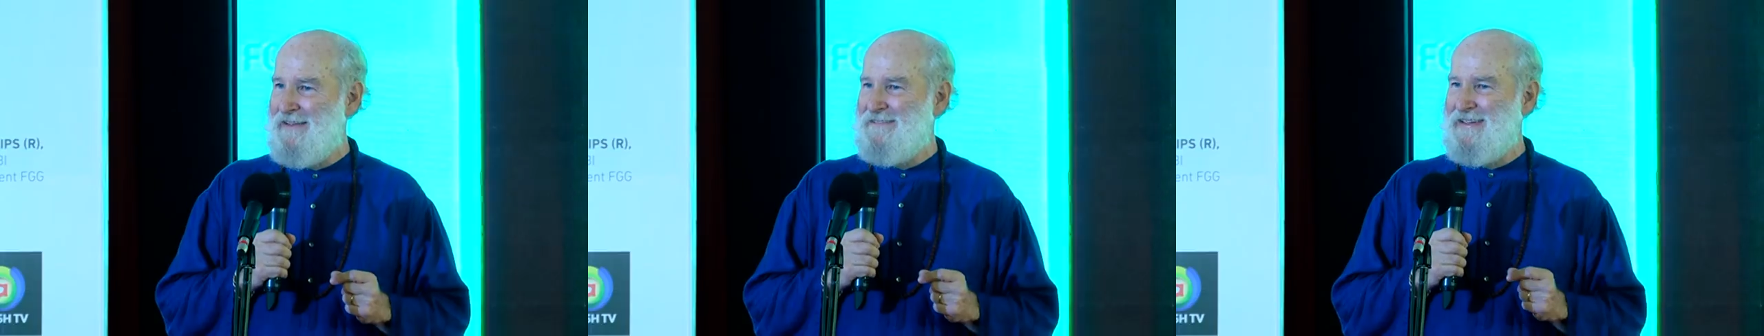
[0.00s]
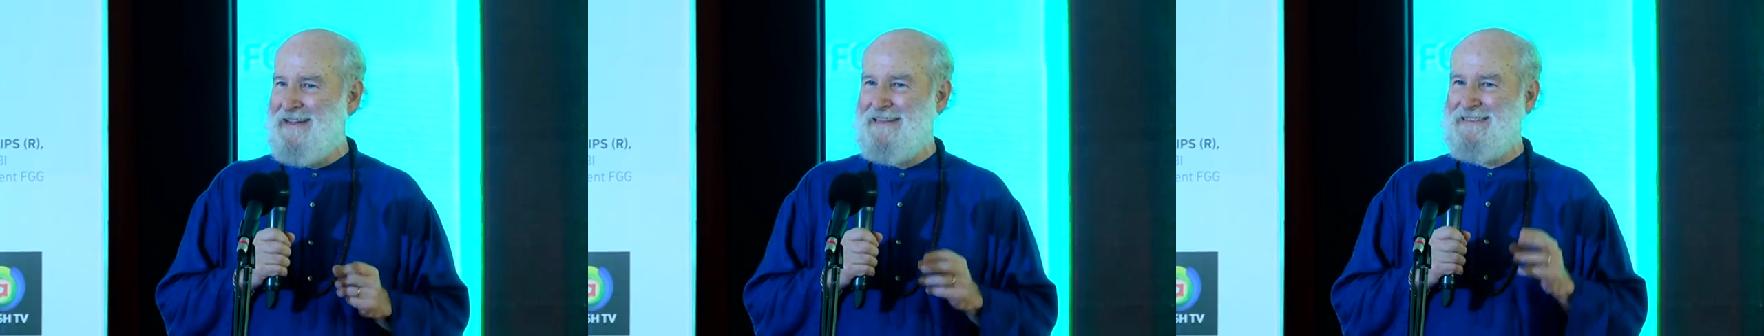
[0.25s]

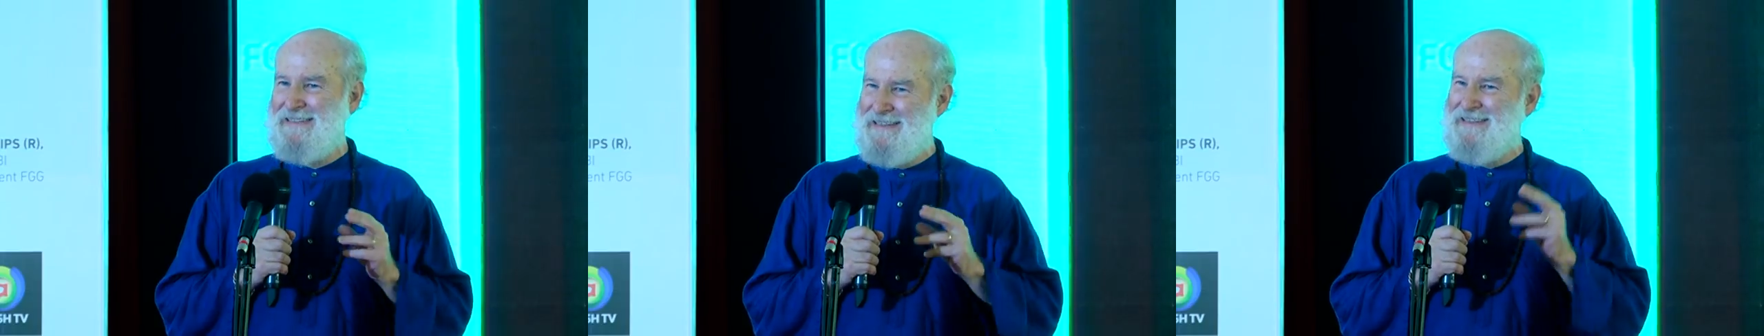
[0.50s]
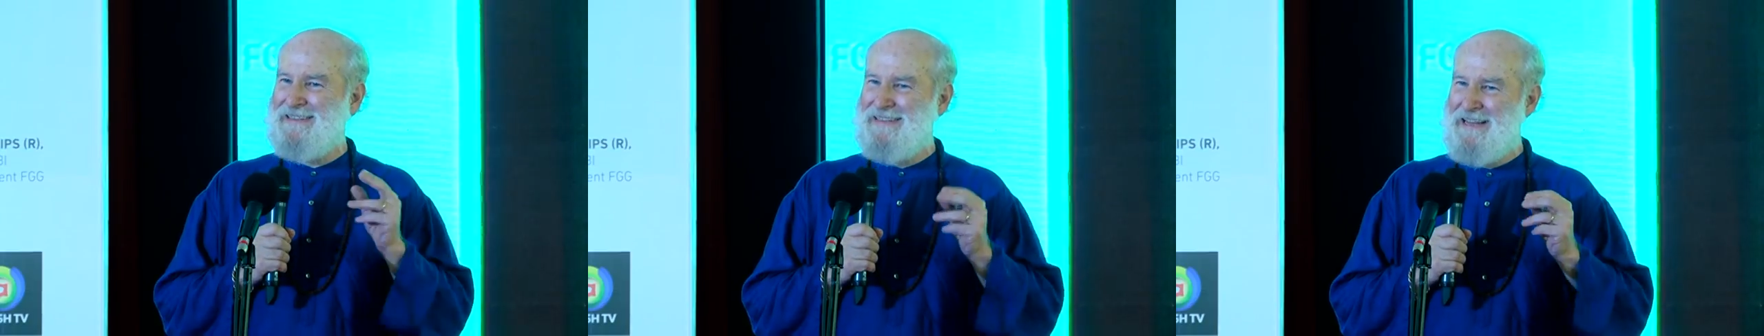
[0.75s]
because it
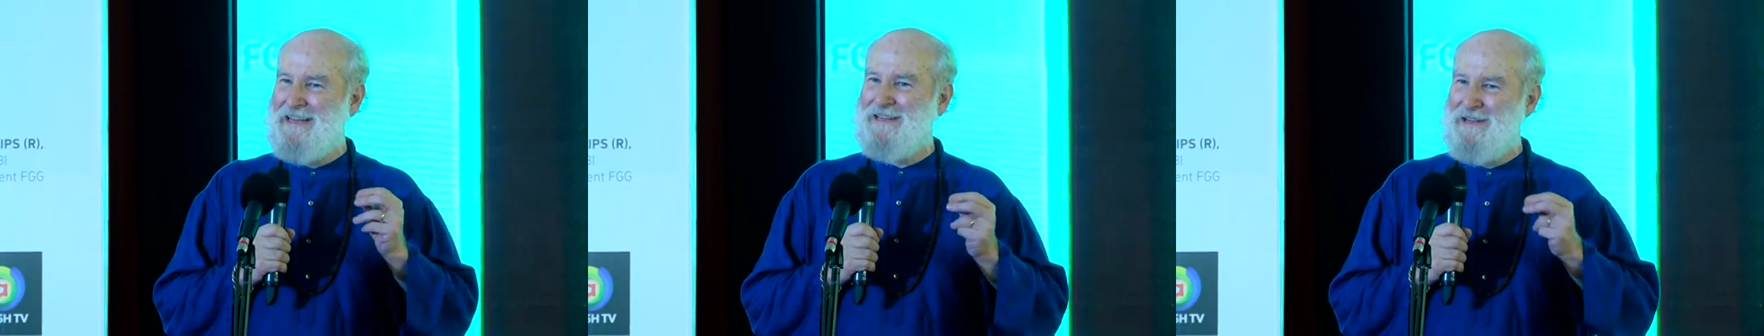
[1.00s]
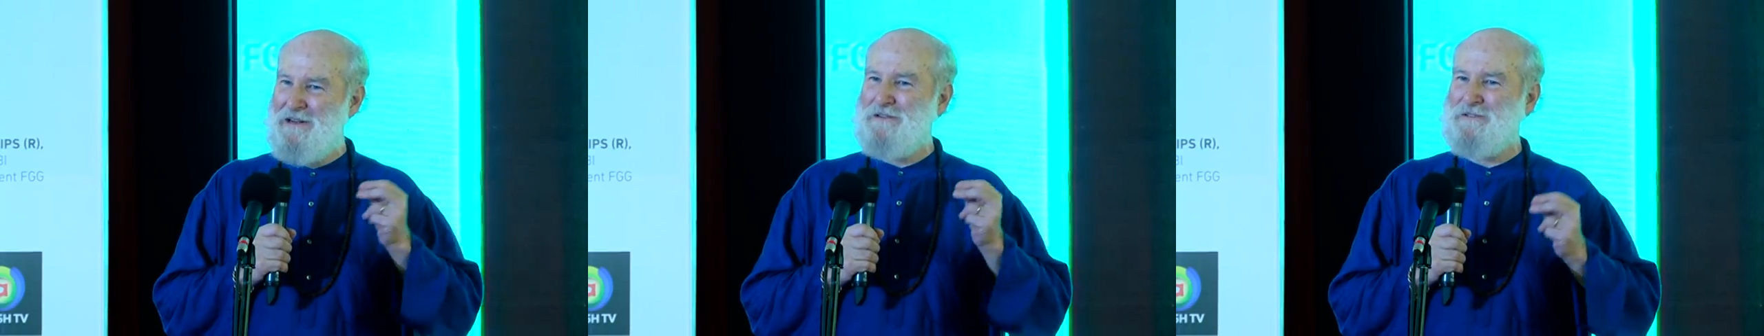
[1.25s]
is a
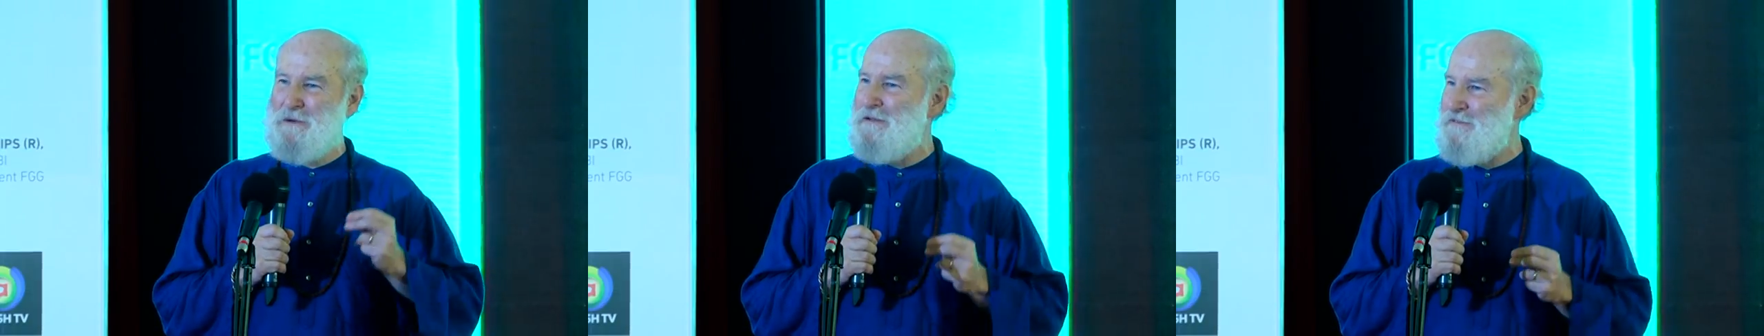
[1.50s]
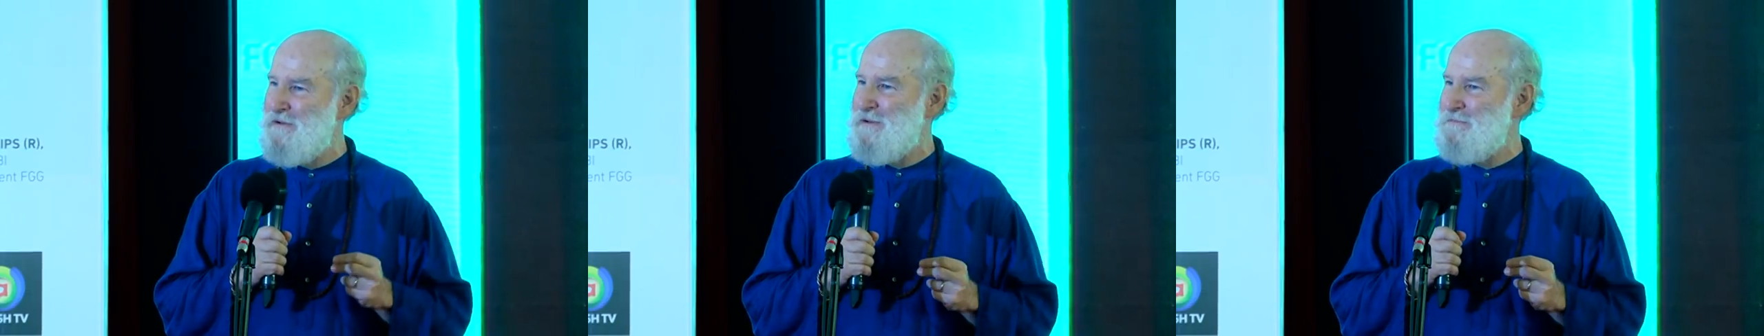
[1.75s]
little
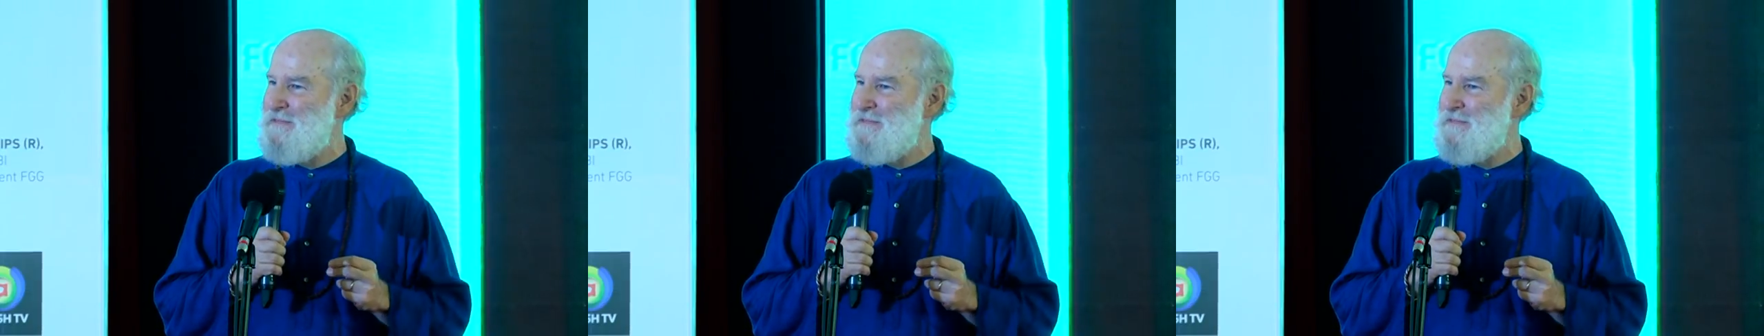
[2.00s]
joyful.